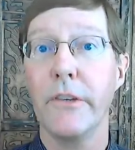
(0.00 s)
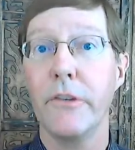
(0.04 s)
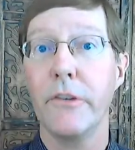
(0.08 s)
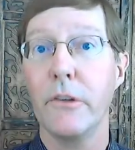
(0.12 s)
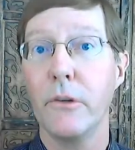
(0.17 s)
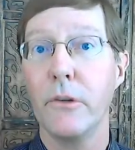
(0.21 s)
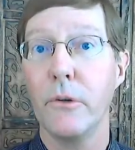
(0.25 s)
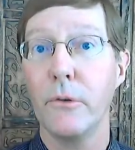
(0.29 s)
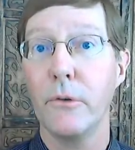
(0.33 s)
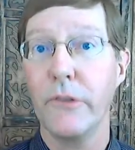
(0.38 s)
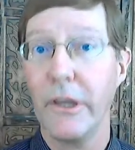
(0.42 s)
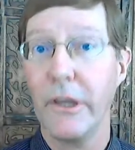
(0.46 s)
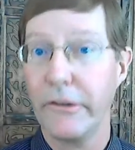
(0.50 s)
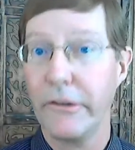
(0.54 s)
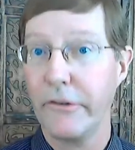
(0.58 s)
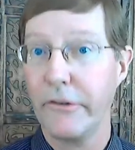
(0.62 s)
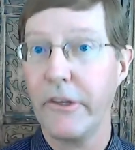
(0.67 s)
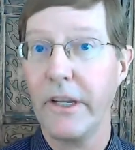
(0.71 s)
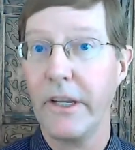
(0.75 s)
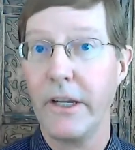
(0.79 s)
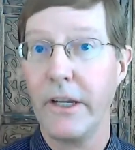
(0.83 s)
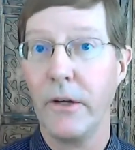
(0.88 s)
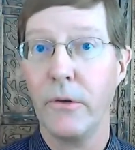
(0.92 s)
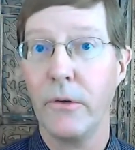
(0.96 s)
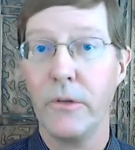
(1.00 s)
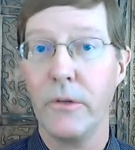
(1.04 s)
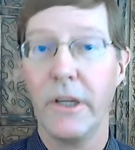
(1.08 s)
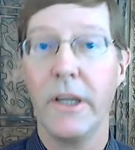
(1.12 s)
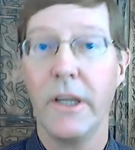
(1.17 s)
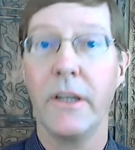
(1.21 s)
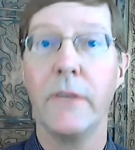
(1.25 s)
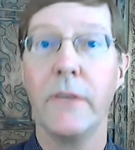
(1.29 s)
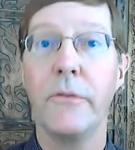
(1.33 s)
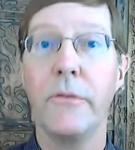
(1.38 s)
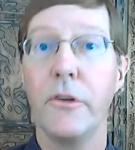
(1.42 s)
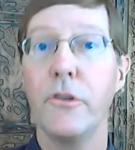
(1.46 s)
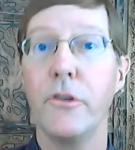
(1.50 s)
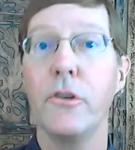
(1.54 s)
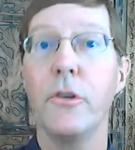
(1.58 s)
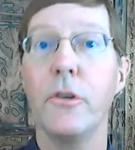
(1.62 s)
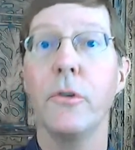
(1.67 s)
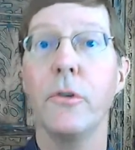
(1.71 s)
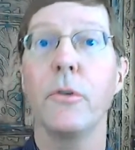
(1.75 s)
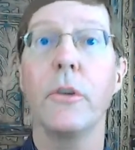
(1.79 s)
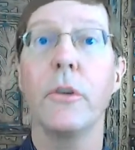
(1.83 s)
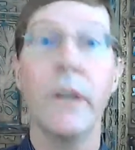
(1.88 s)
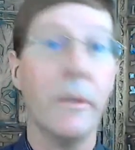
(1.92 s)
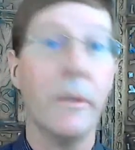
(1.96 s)
to test it out, and if you
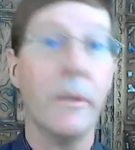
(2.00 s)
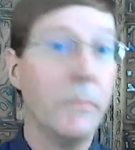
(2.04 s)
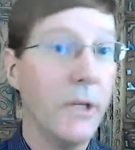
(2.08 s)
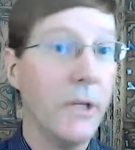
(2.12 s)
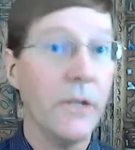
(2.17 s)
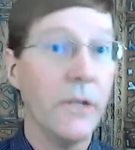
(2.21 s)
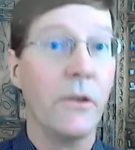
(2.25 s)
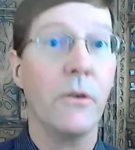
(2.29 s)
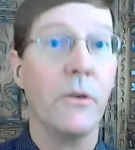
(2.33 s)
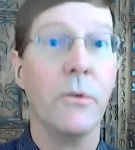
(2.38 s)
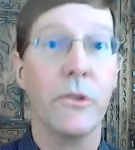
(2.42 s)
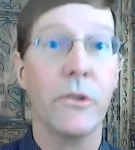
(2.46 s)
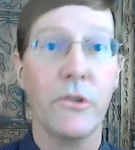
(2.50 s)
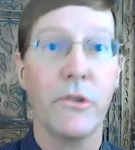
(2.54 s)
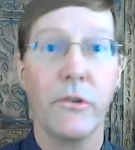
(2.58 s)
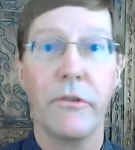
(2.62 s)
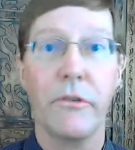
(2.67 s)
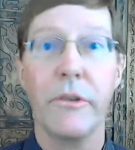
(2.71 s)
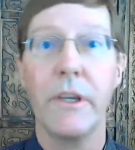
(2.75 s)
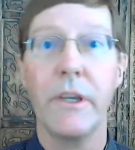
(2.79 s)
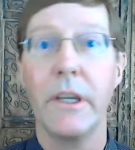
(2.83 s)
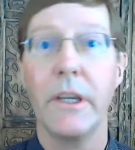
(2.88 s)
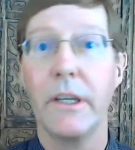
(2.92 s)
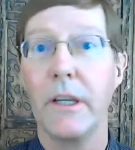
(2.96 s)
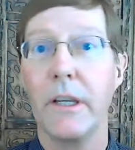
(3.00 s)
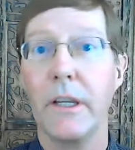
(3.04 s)
do, let me know what you think.